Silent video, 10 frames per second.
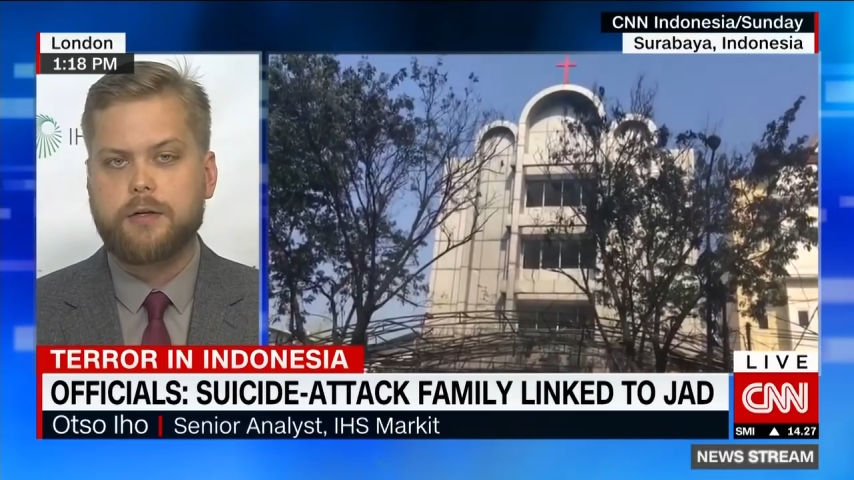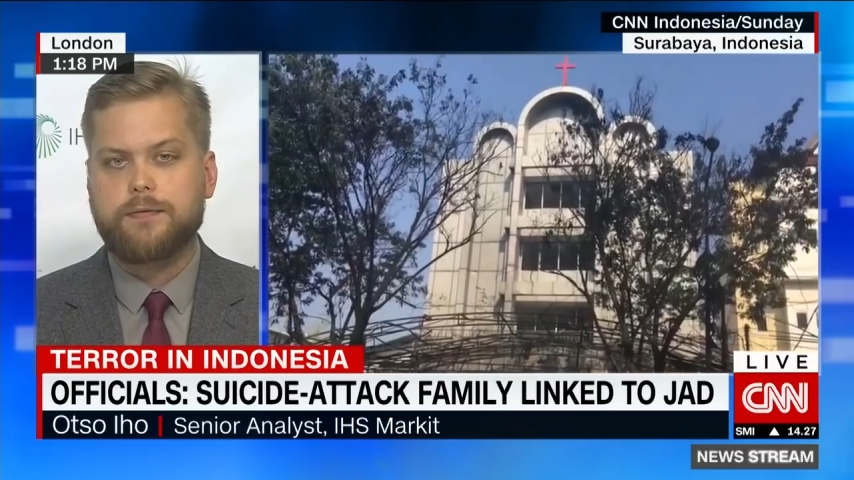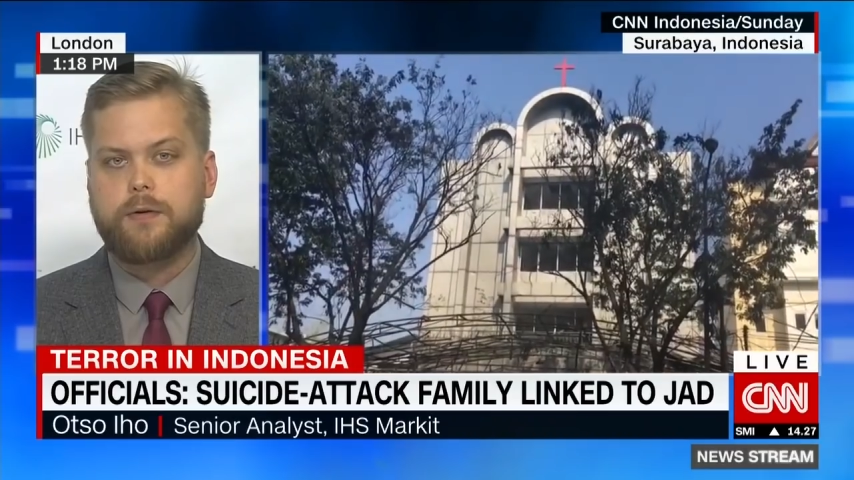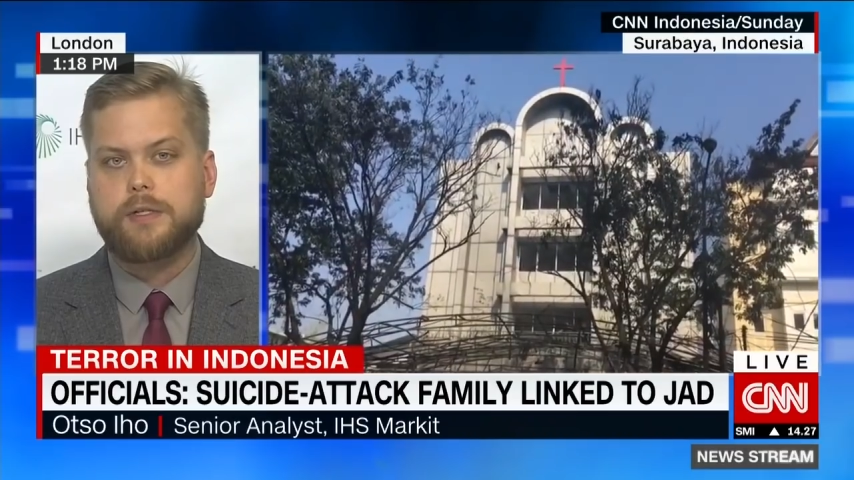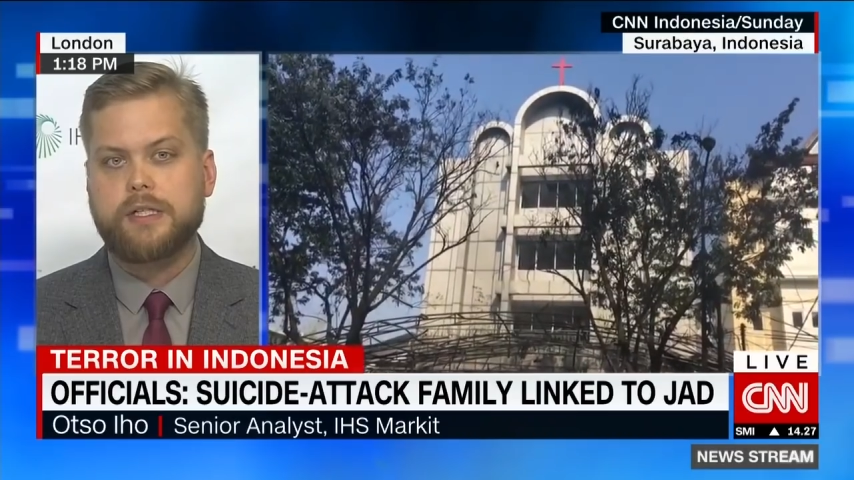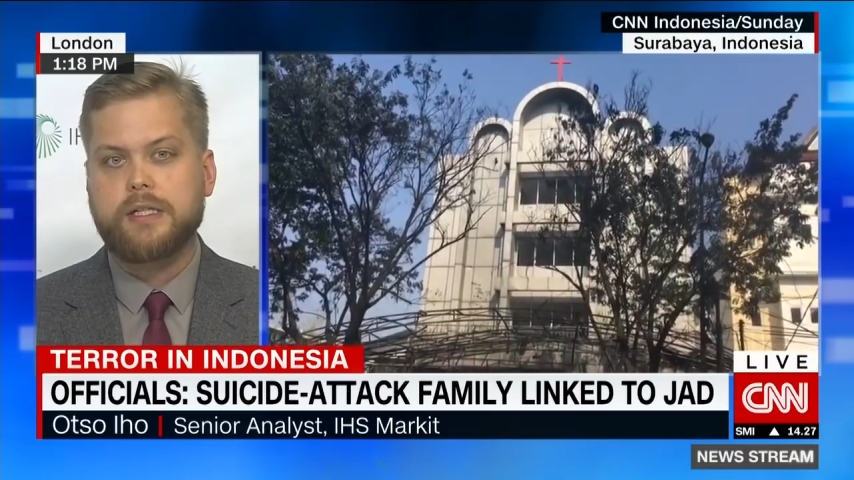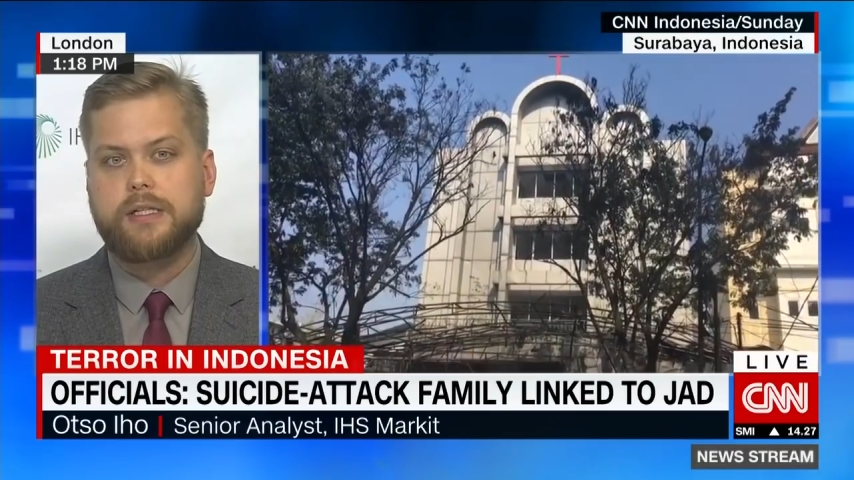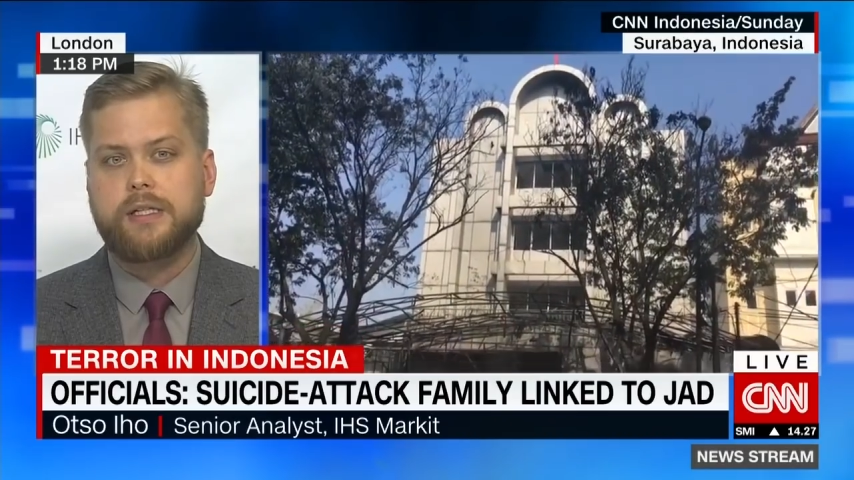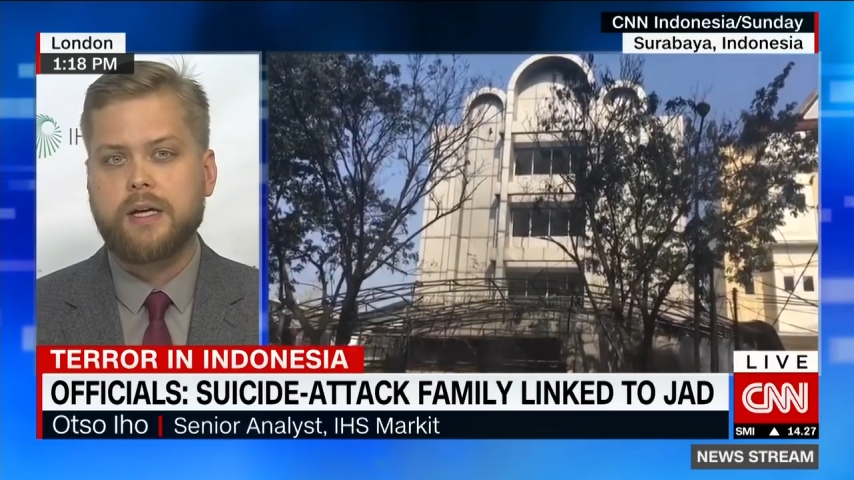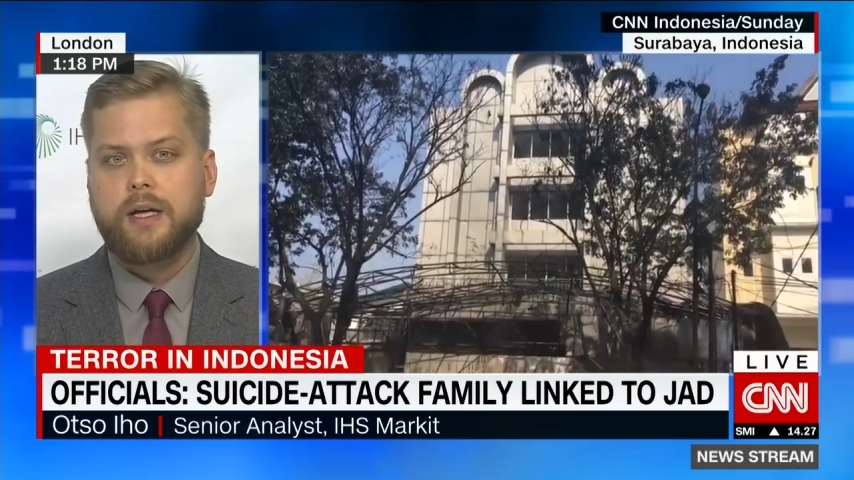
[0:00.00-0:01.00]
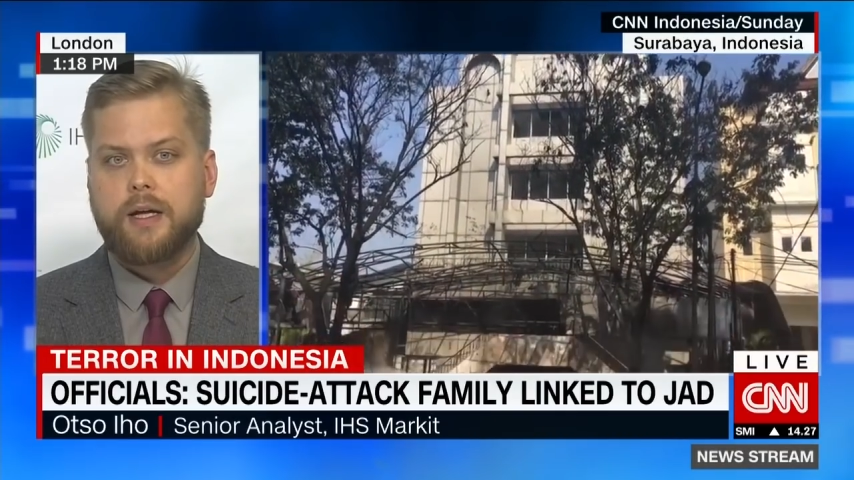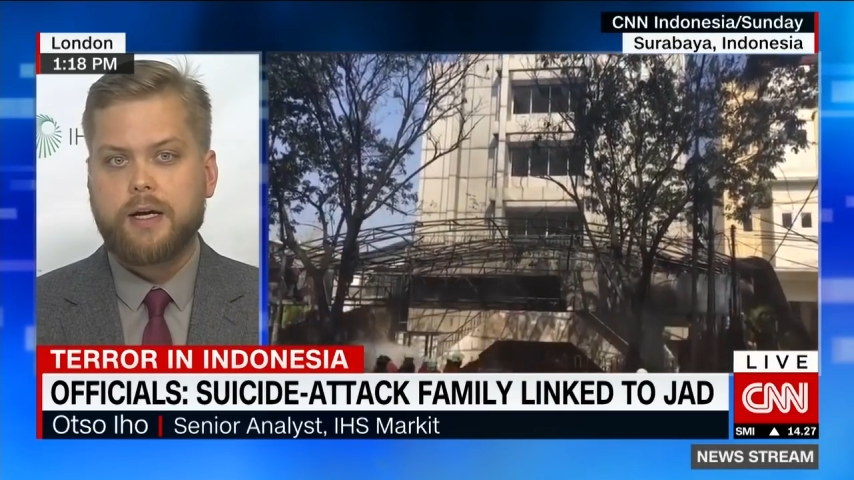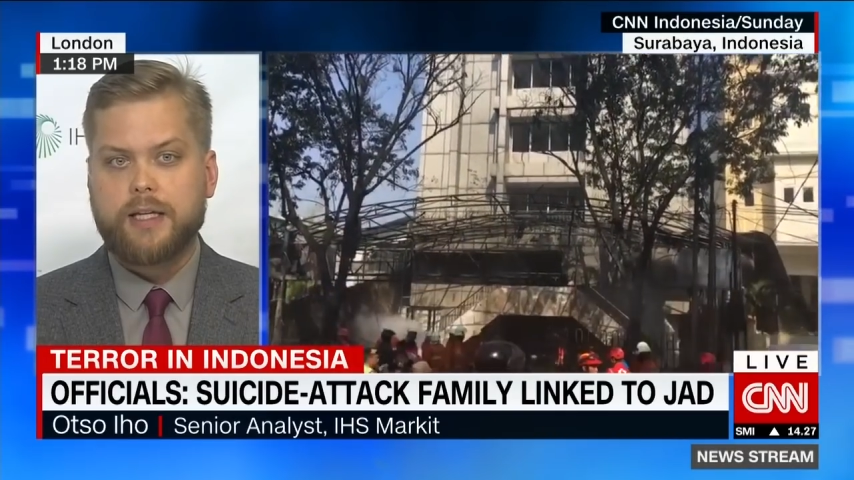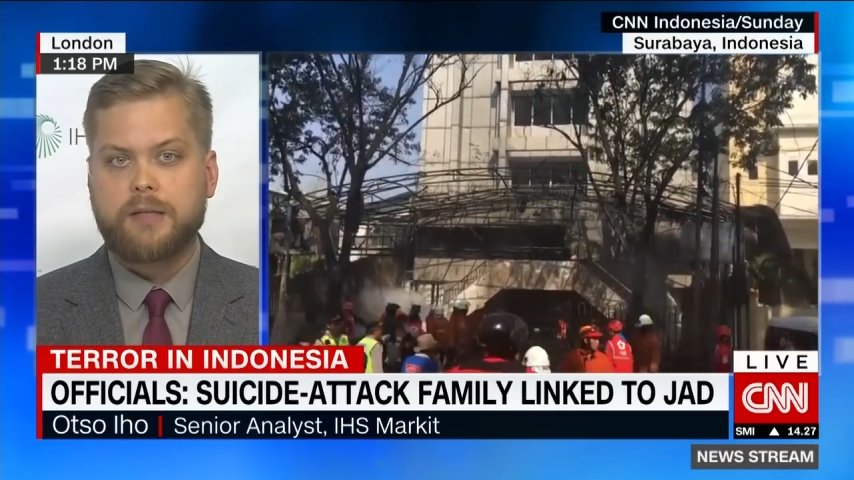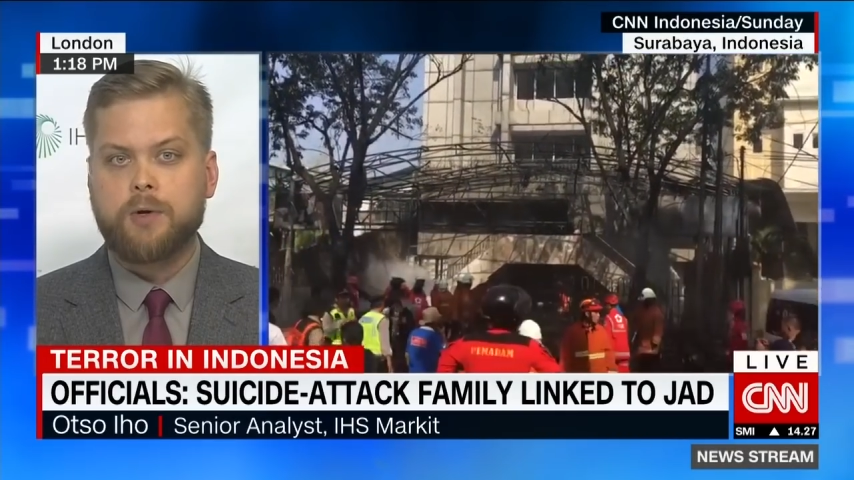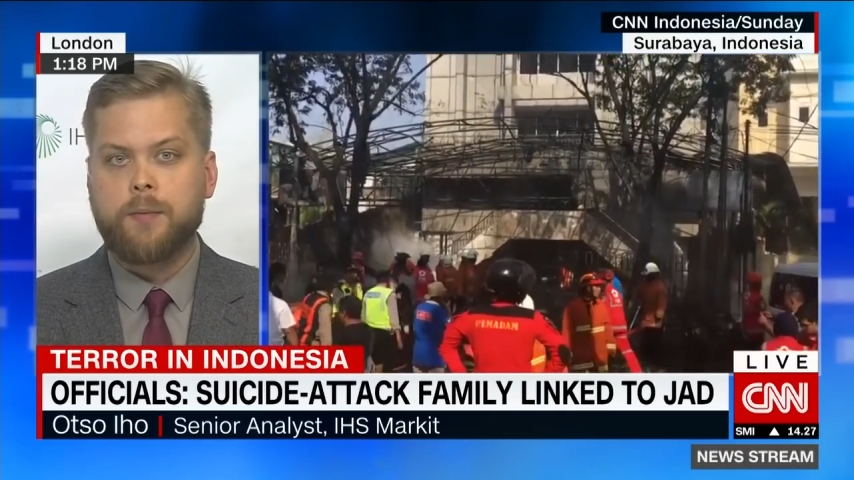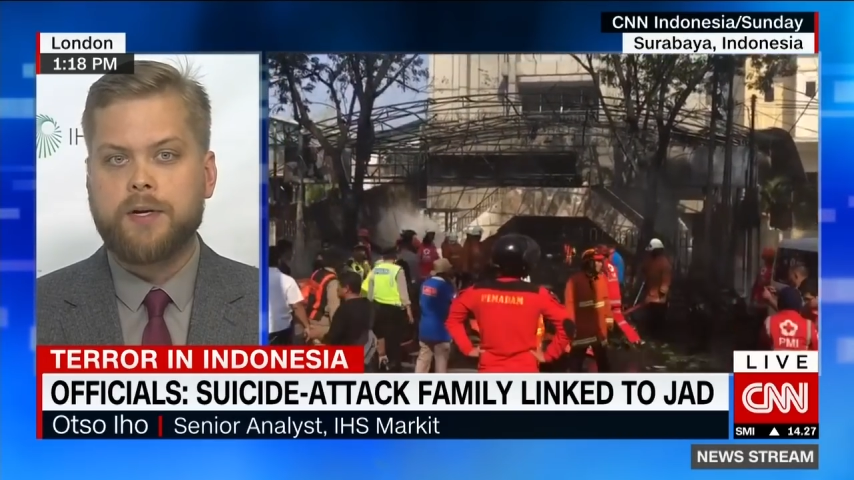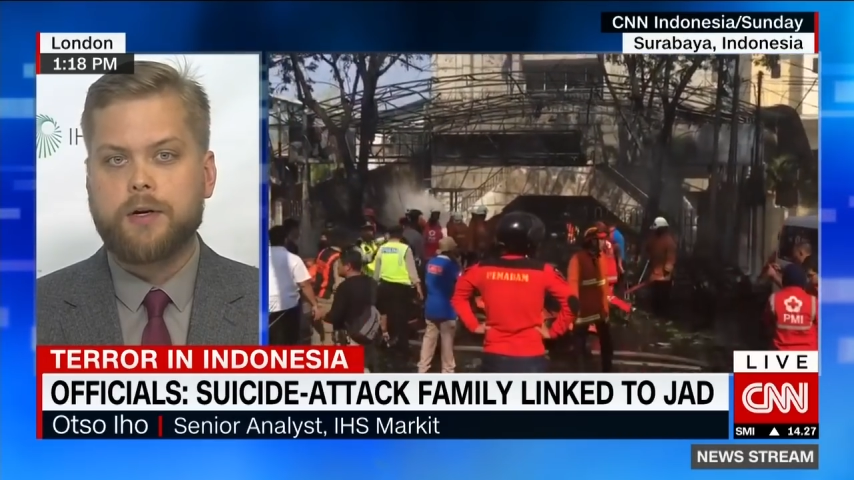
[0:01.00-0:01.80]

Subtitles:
forces at the moment